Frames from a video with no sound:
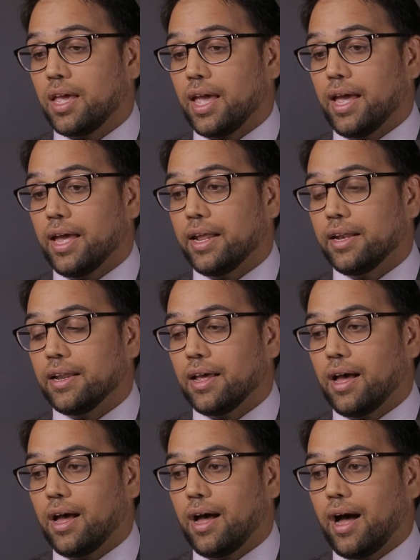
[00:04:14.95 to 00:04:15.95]
And
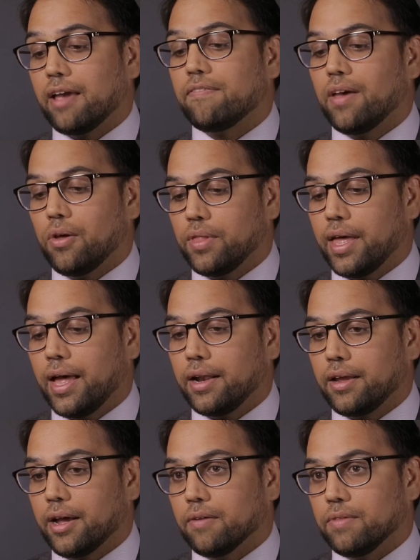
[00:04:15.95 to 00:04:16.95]
I found
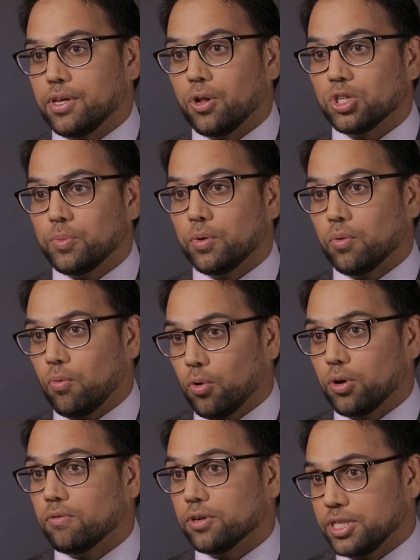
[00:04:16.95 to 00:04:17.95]
that kind of the ultimate
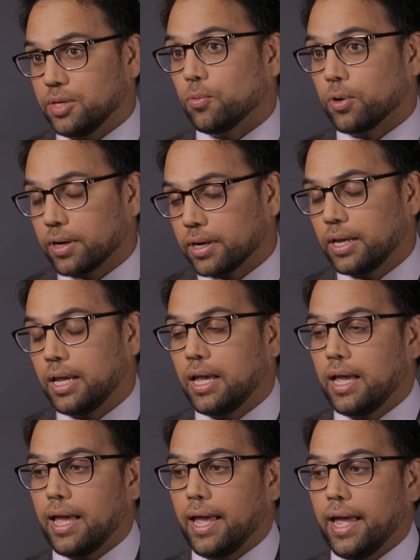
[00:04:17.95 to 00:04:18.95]
reward for teamwork.
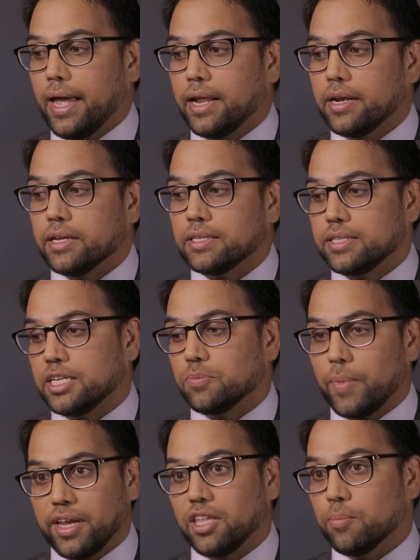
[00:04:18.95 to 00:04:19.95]
And
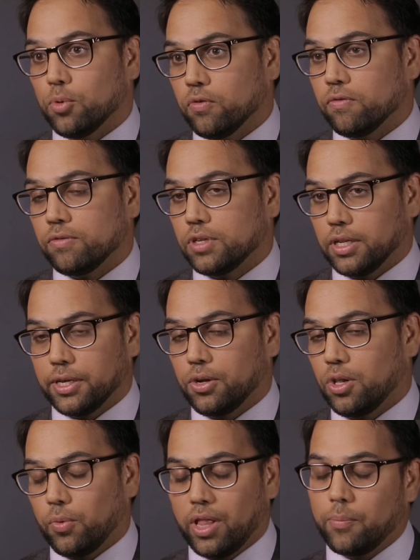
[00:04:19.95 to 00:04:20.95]
since making the move to
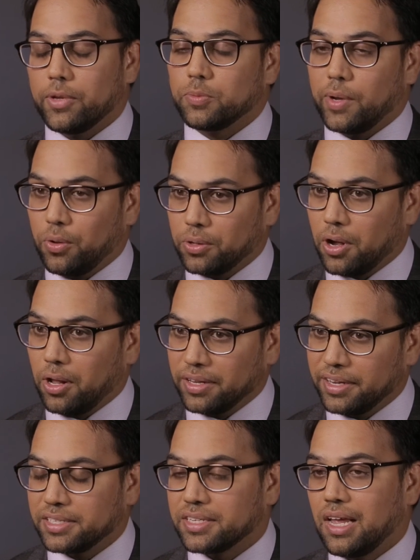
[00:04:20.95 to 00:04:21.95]
legal, and while I miss my old
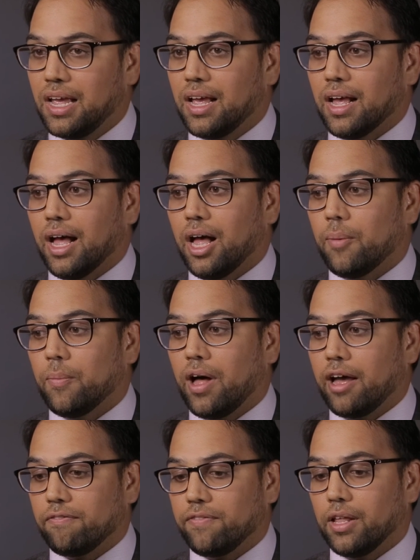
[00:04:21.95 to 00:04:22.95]
colleagues,
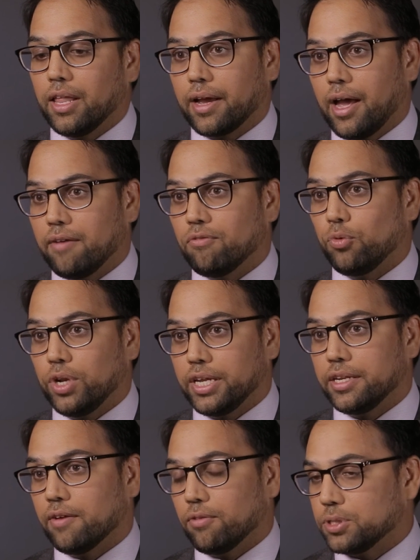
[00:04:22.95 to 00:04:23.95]
I feel like I've
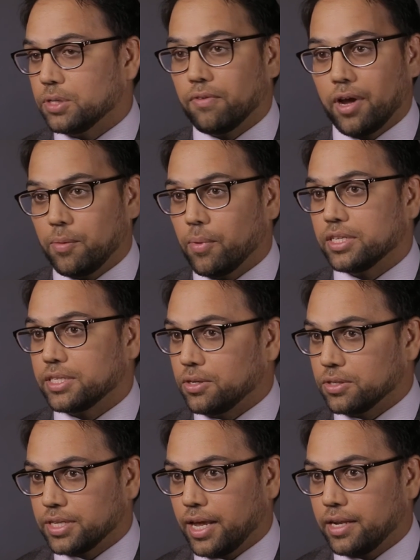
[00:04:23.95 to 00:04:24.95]
really diversified my
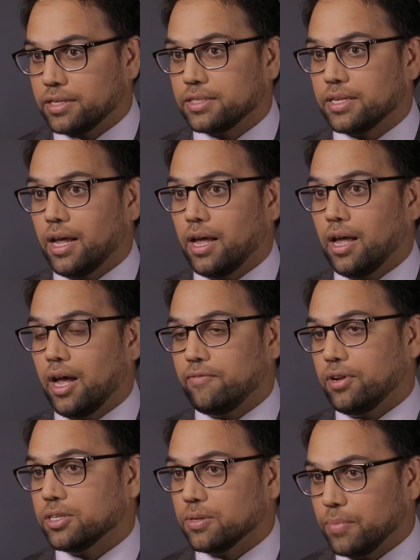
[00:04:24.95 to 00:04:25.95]
skill sets.
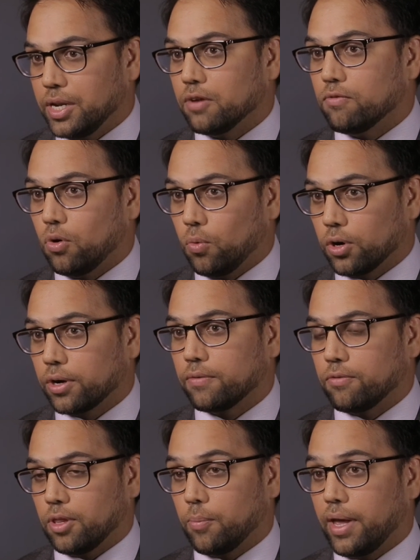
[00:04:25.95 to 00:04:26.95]
I've done some meaningful
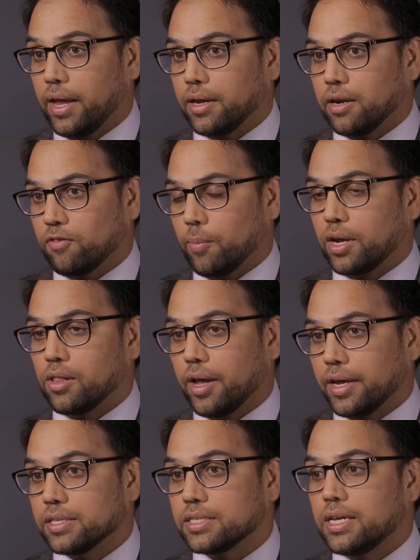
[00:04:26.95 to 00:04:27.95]
work for the bank and for my
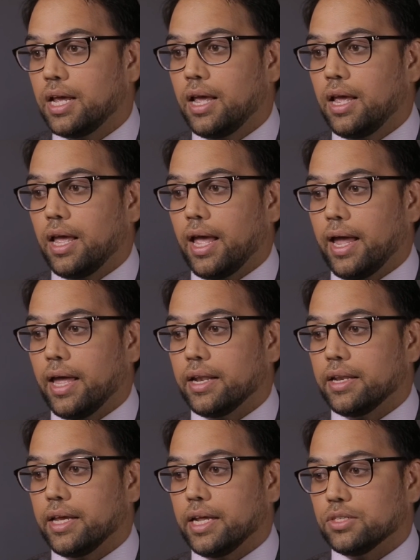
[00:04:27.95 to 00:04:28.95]
clients.
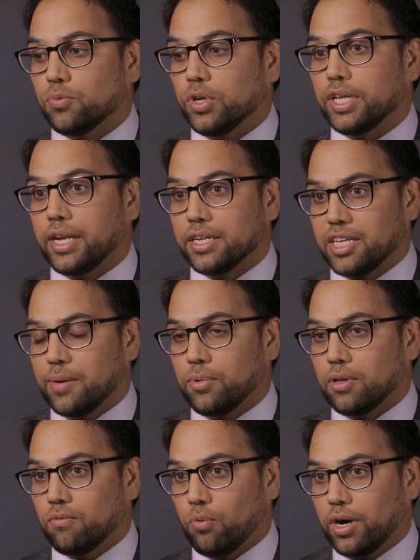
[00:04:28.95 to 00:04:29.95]
And it's really an
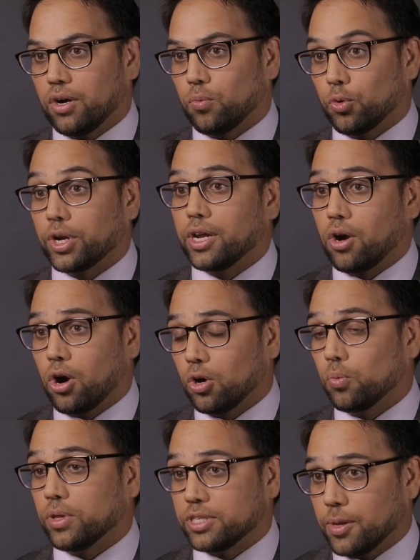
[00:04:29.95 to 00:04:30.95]
example of where working
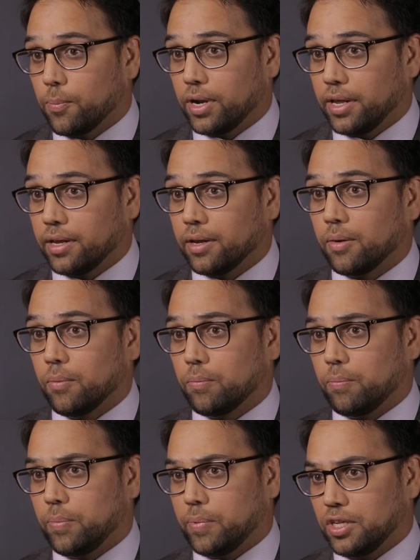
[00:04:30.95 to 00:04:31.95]
hard with somebody,
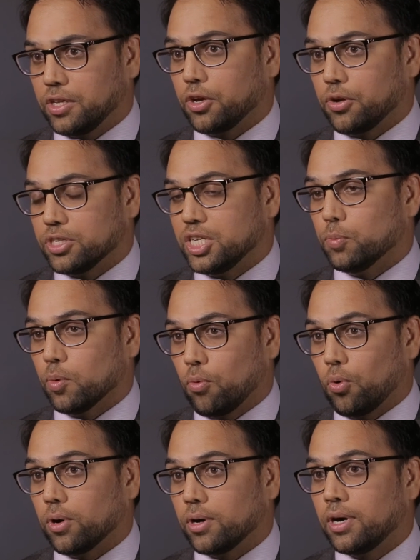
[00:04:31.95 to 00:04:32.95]
building a good team
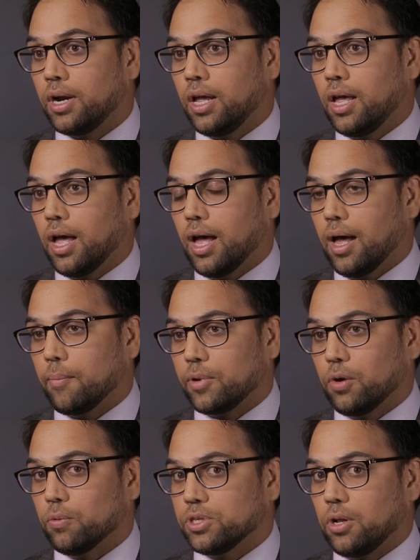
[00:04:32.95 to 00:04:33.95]
rapport,
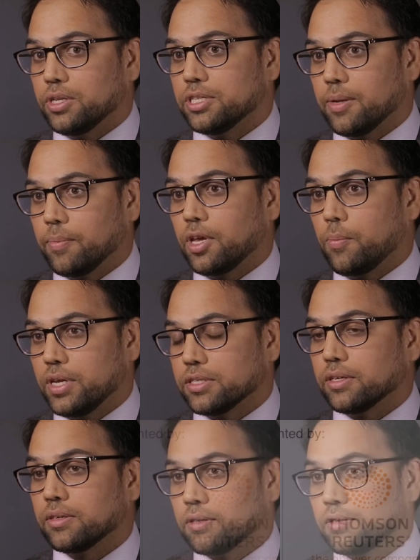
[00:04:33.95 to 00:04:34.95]
can result in something
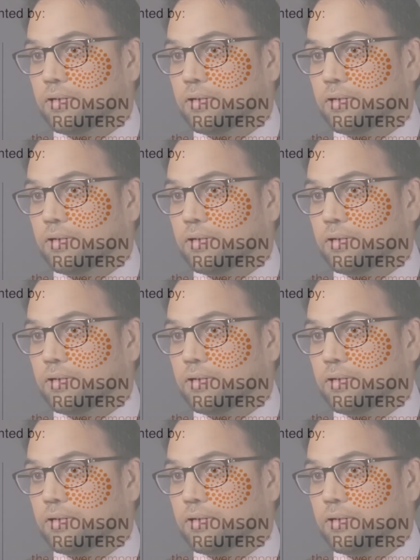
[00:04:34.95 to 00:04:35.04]
amazing.